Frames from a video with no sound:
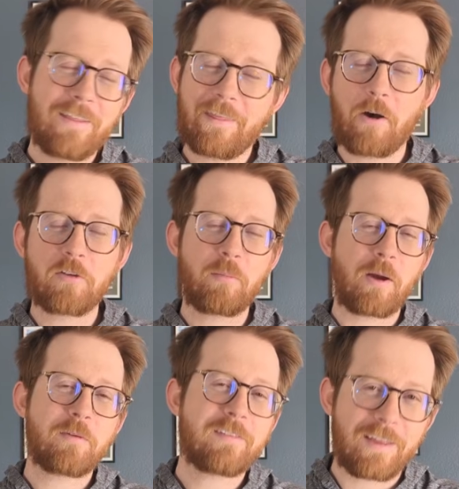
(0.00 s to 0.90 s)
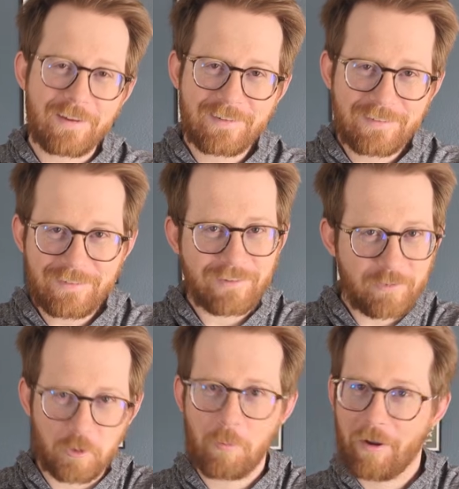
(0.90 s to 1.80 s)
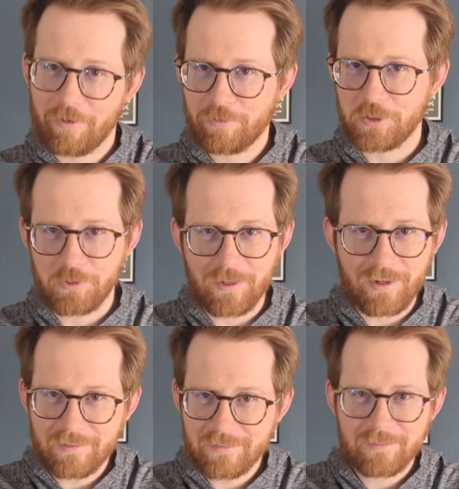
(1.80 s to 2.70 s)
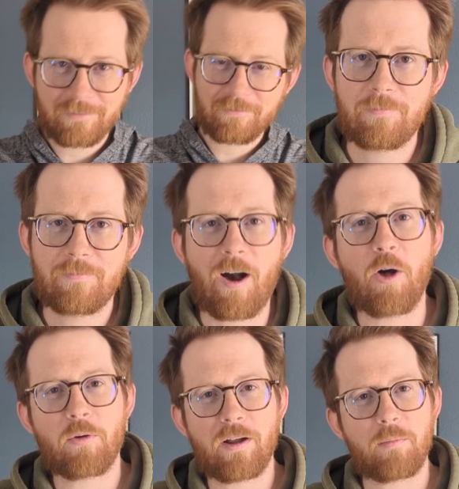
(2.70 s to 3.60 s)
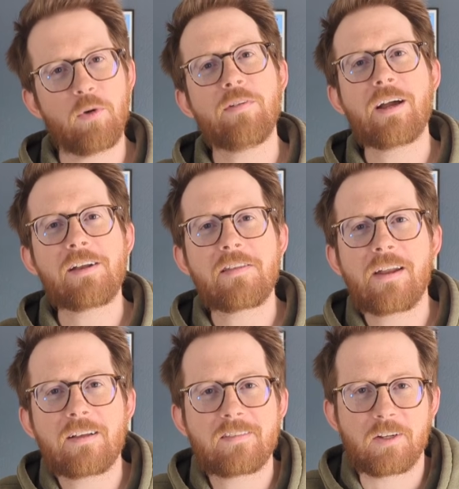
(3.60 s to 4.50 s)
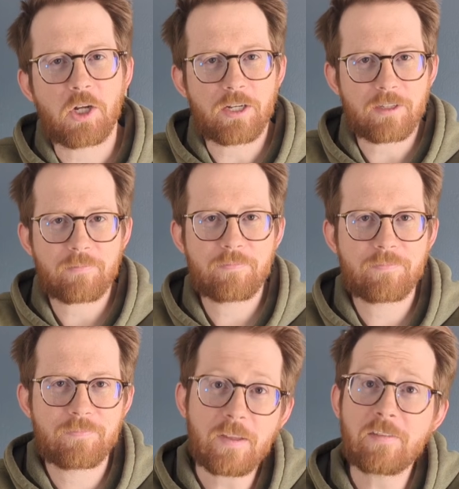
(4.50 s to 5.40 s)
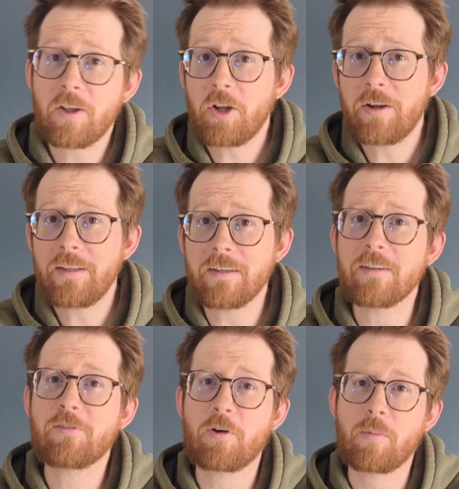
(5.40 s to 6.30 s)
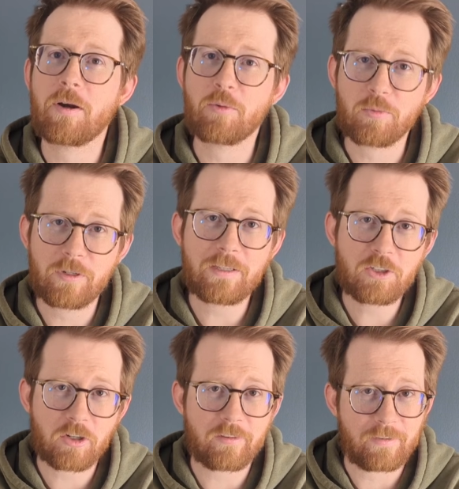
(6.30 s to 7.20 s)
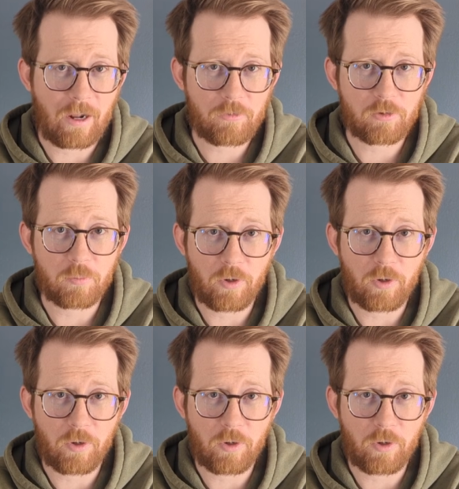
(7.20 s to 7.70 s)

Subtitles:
That was my mistake, just a reminder for you guys. Alright, moving on to the next sun hoodie. This sun hoodie is from a really trusted outdoor